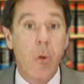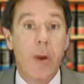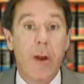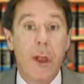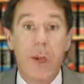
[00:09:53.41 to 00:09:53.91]

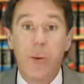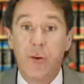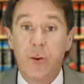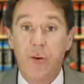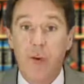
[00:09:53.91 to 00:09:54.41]
we are able
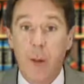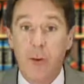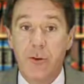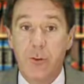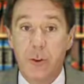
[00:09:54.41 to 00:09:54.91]
to
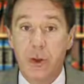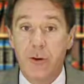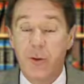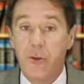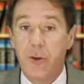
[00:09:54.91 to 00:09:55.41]
establish a
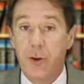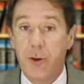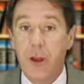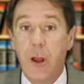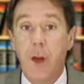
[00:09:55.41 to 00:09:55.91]
breach of
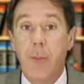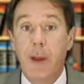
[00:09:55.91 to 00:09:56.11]
duty